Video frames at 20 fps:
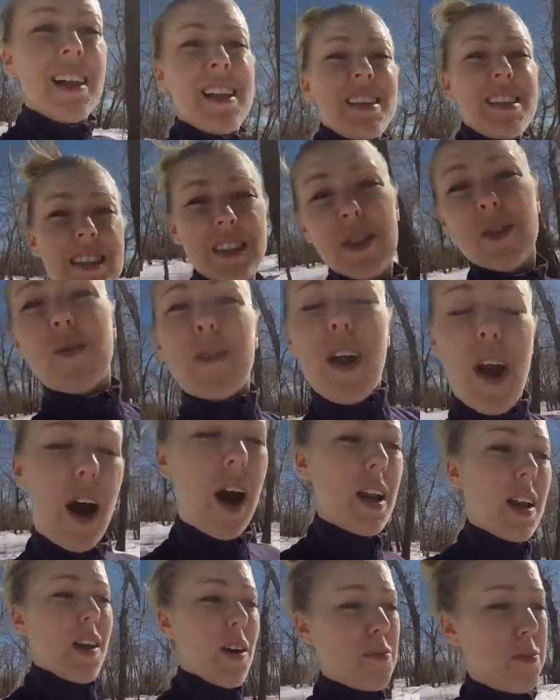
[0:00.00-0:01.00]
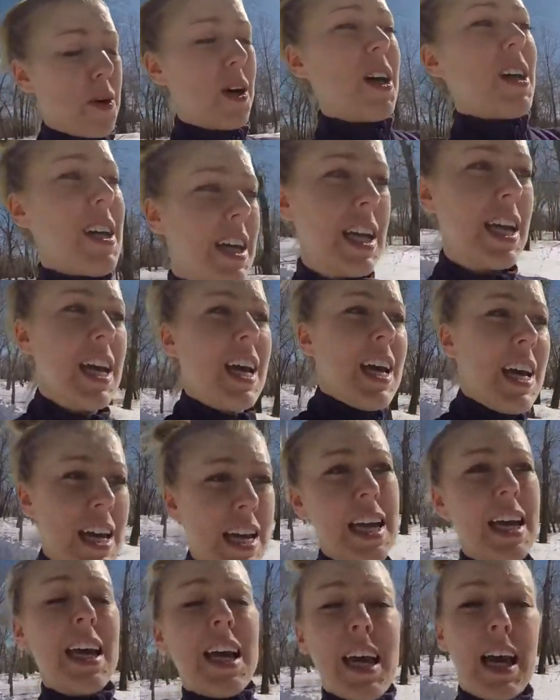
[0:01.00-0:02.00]
Listen to an audiobook.
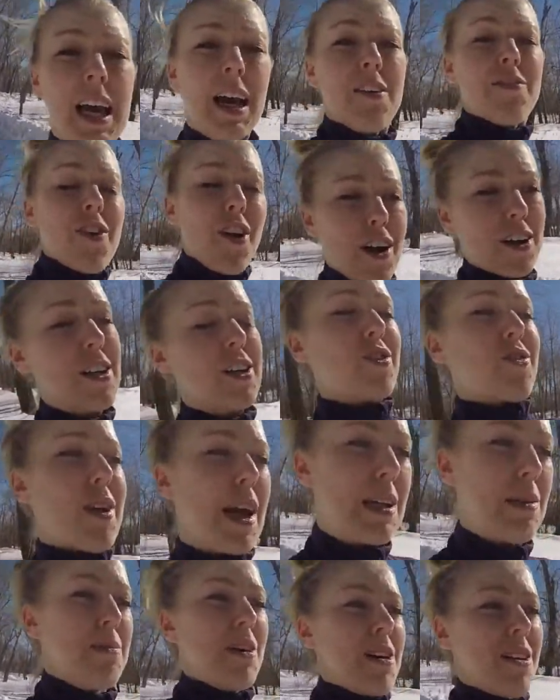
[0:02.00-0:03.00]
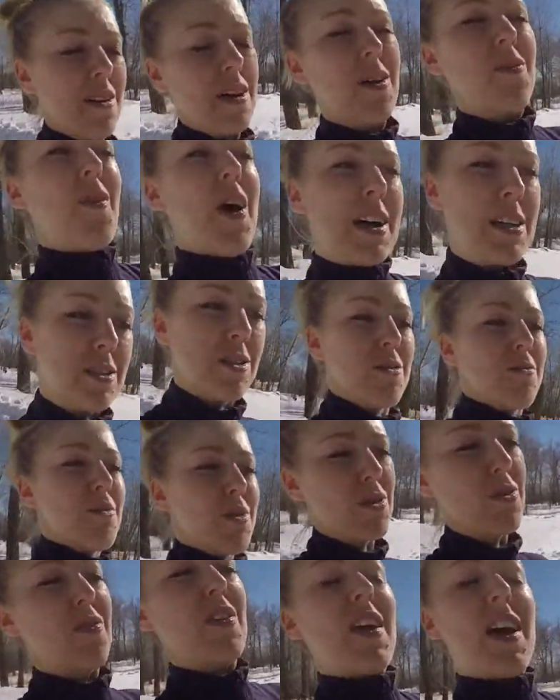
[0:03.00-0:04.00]
If you're on a treadmill, you can watch a
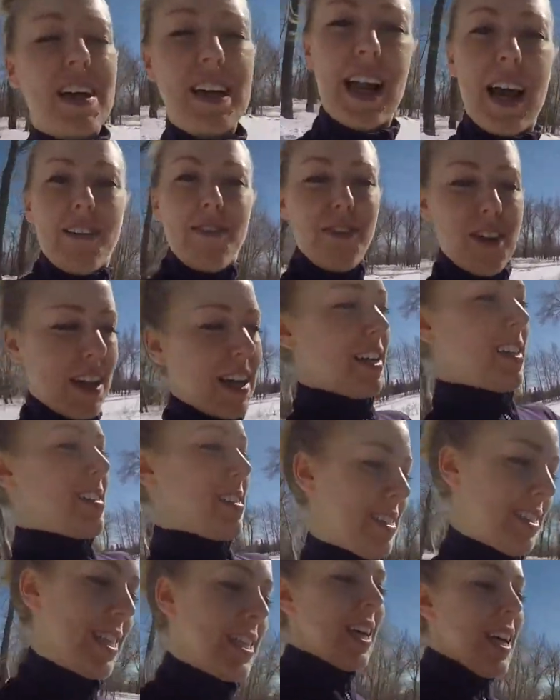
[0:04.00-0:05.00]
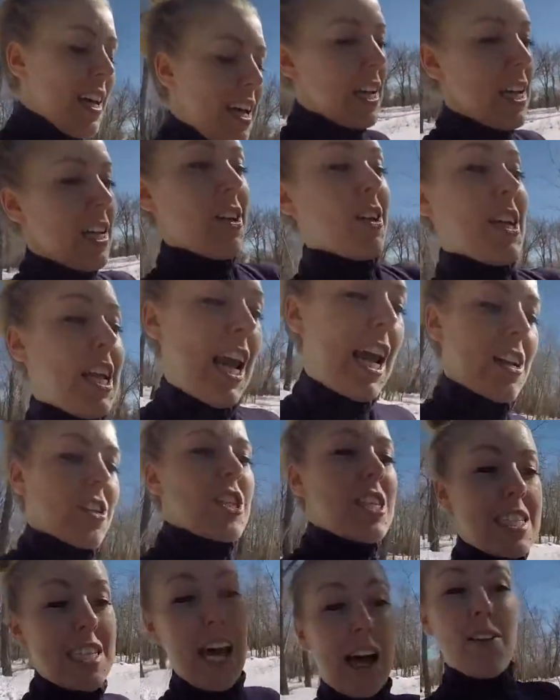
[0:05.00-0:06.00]
movie on Netflix. You can
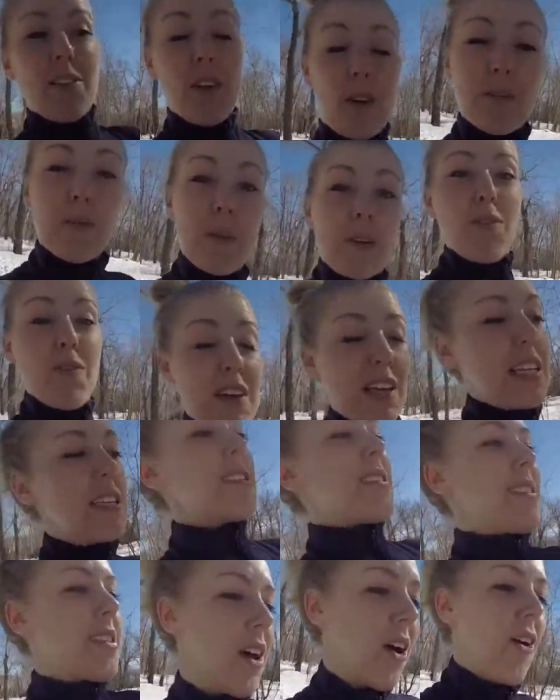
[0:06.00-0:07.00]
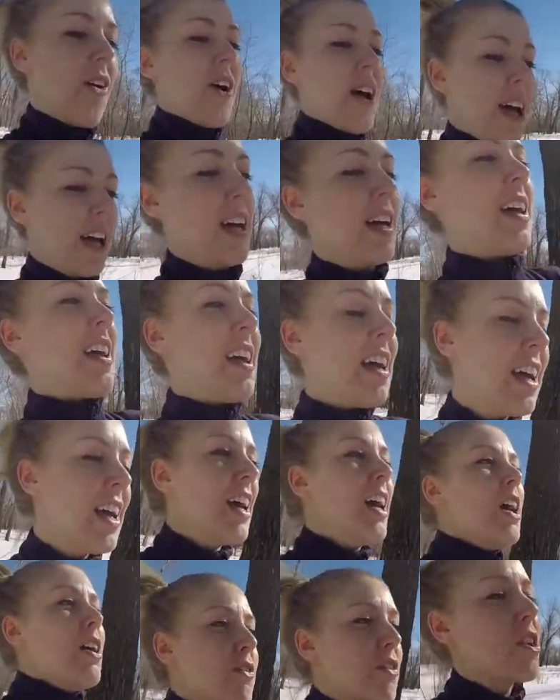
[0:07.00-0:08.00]
actually download movies, so
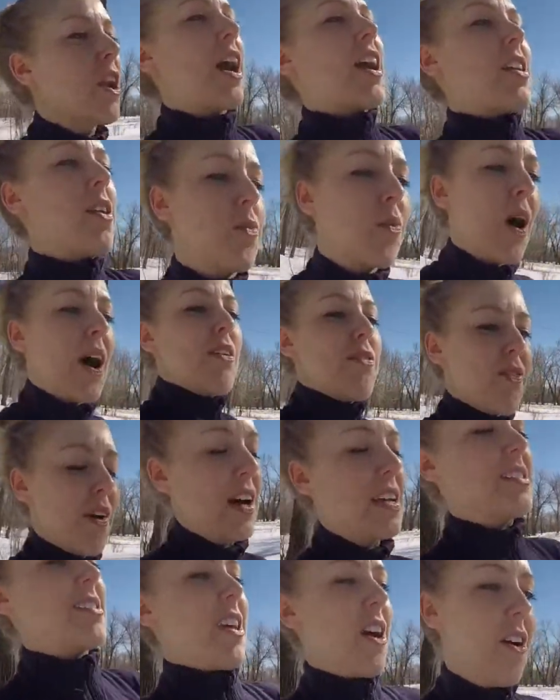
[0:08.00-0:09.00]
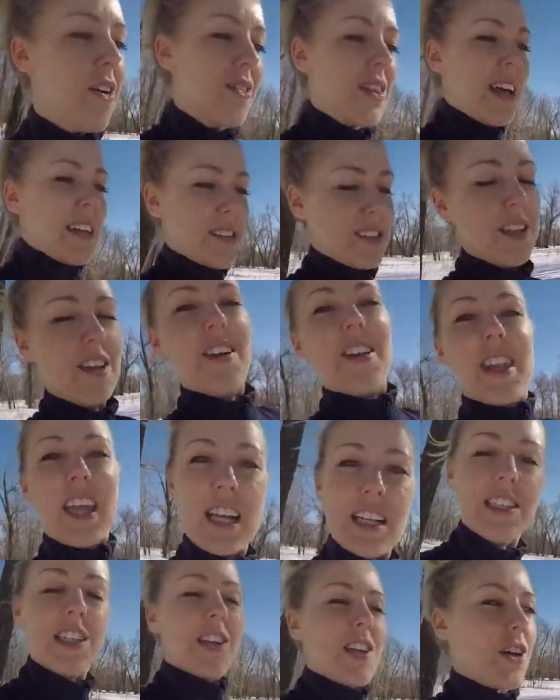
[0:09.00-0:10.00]
if you're not in a Wi-Fi zone, that's a good
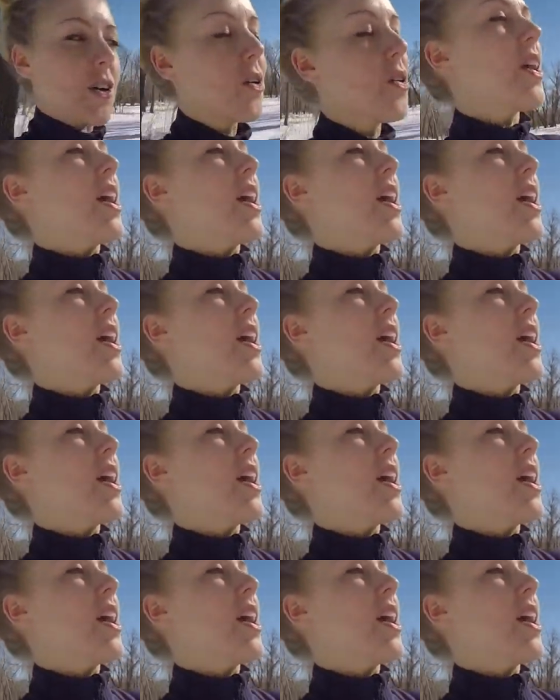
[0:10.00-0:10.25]
thing to do.